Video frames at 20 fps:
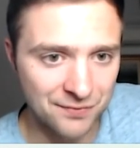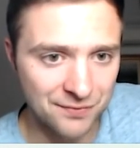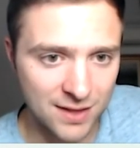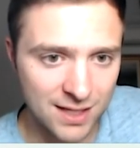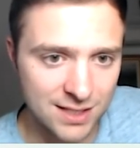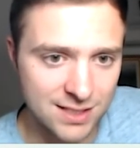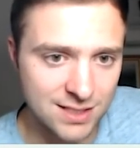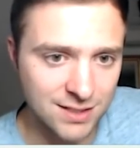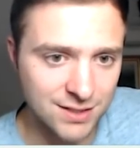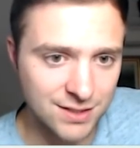
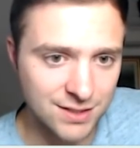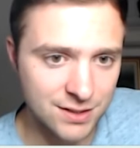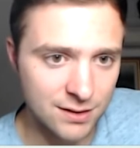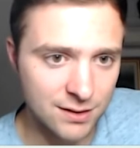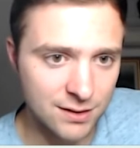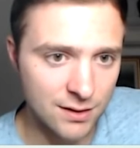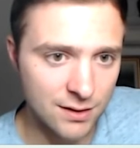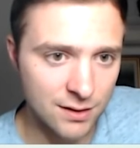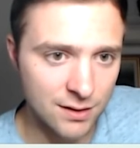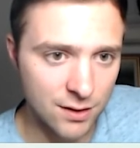This
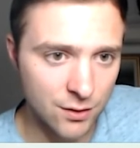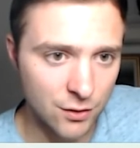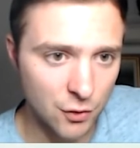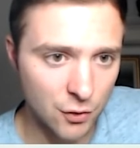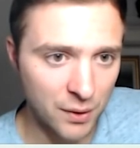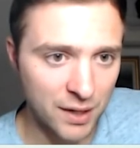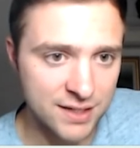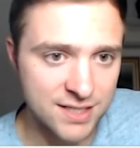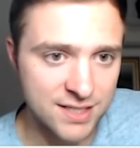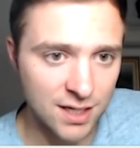
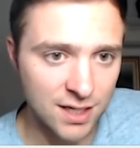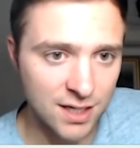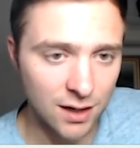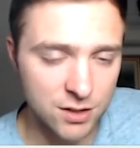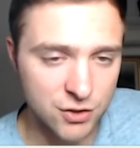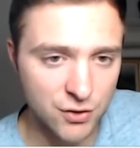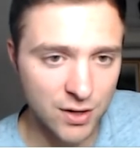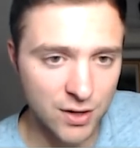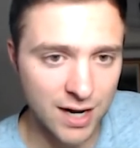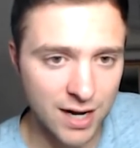creates a
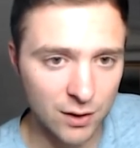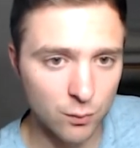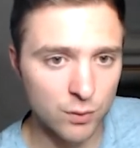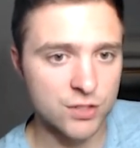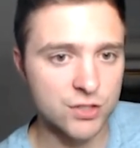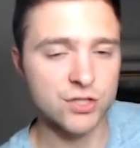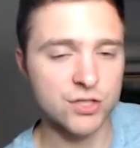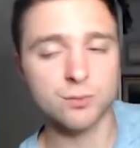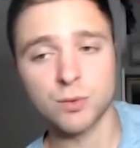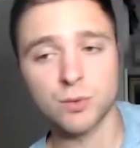contract
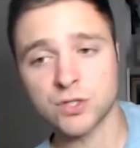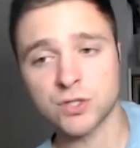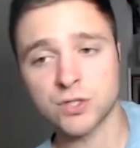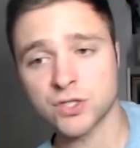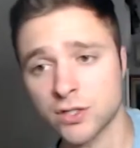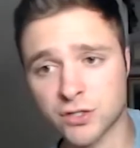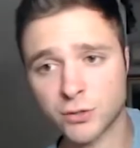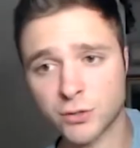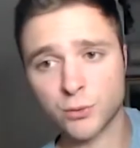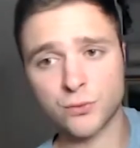which
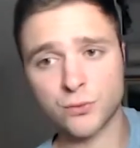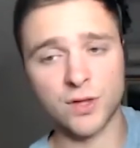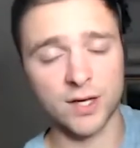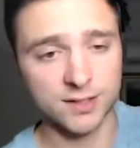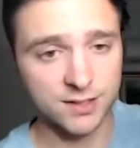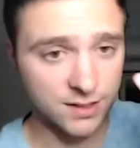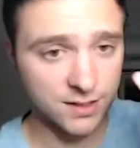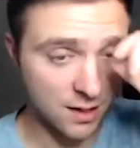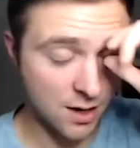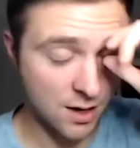does two
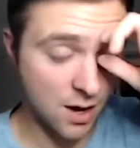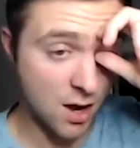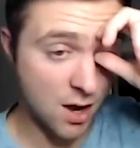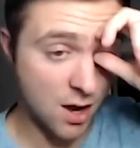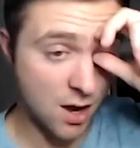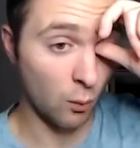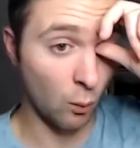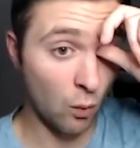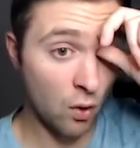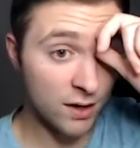things.
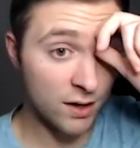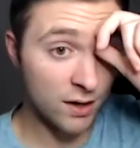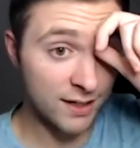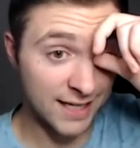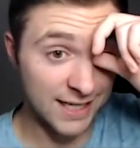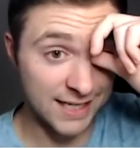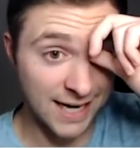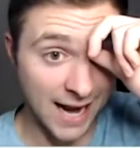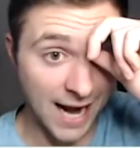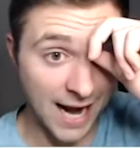One,
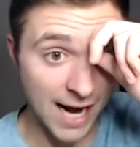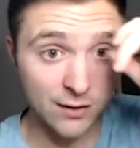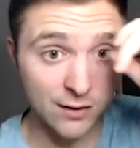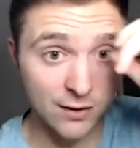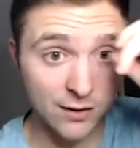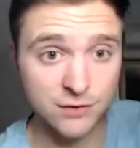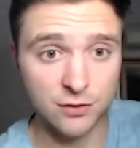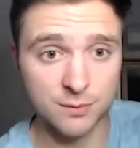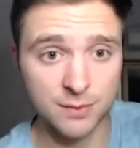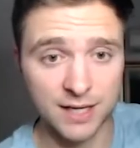it
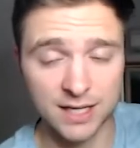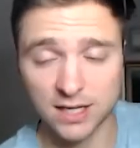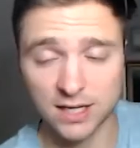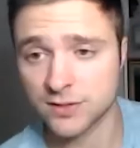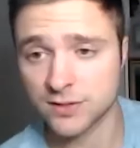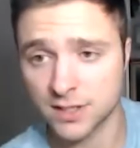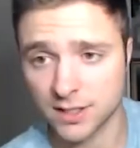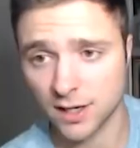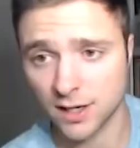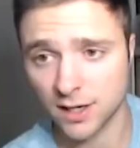inherits from the
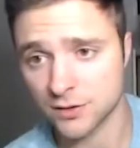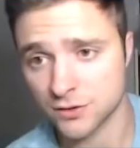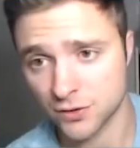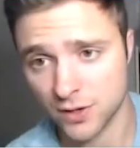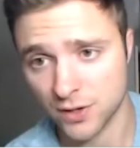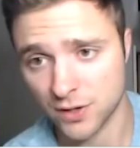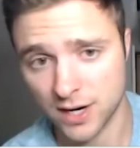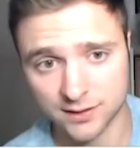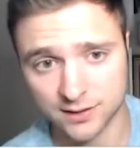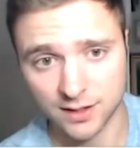NFT
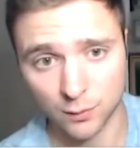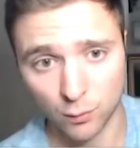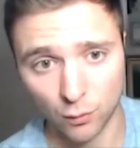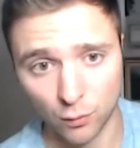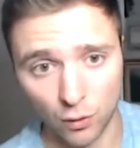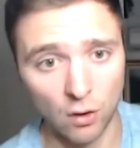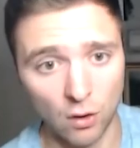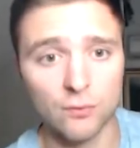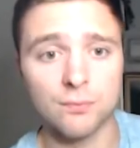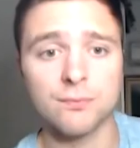contract that
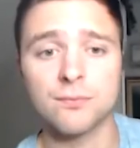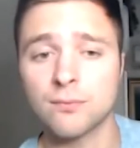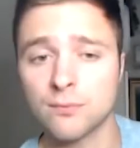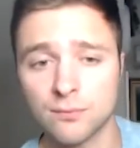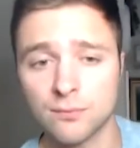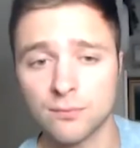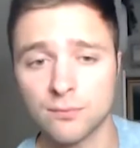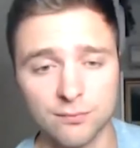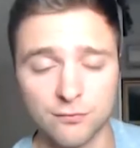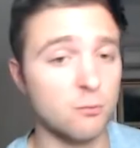we're all
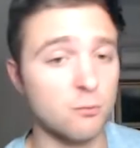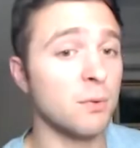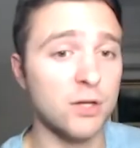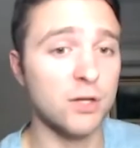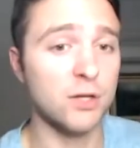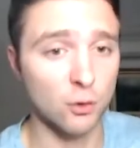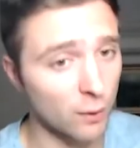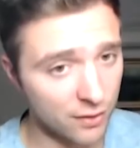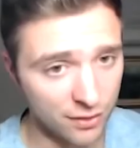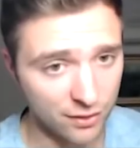
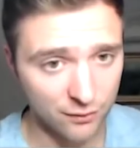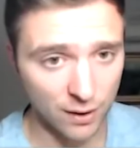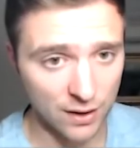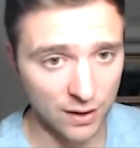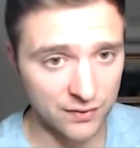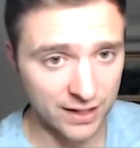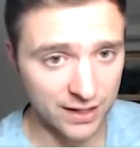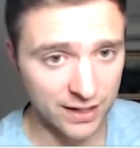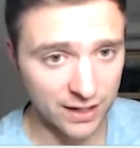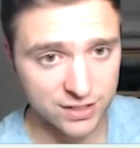familiar with,
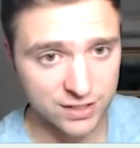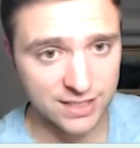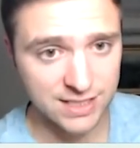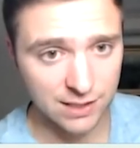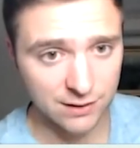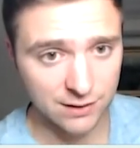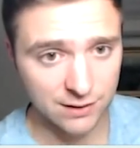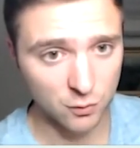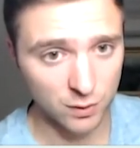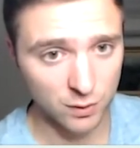right? The ERC
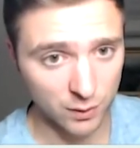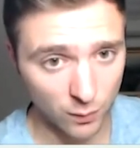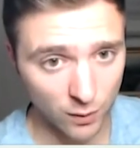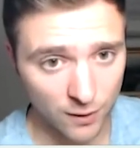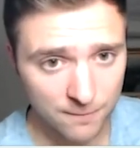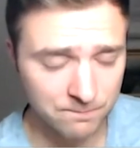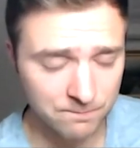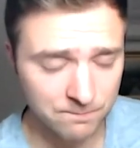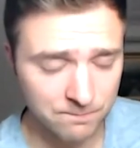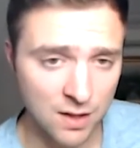
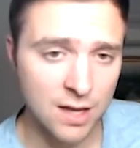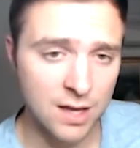721.